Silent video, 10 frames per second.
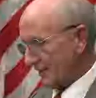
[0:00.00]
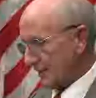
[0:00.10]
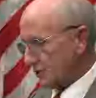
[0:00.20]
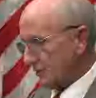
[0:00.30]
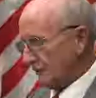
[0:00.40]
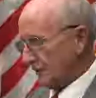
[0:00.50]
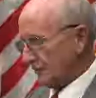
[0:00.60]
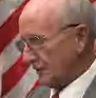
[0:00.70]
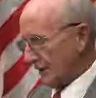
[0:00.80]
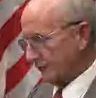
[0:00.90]
These
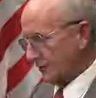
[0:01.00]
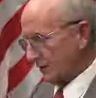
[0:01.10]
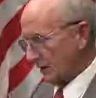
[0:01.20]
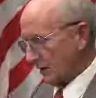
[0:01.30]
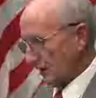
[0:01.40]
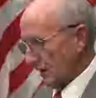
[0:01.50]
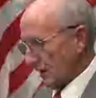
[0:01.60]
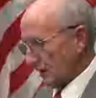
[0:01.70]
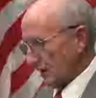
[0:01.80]
revealed that FDR,